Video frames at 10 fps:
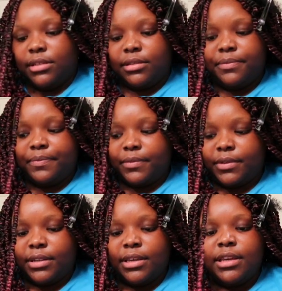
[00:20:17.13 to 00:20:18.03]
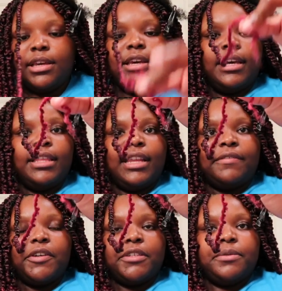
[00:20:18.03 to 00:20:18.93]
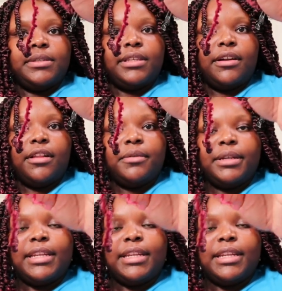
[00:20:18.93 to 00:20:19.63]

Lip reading: And then after I twist it all the way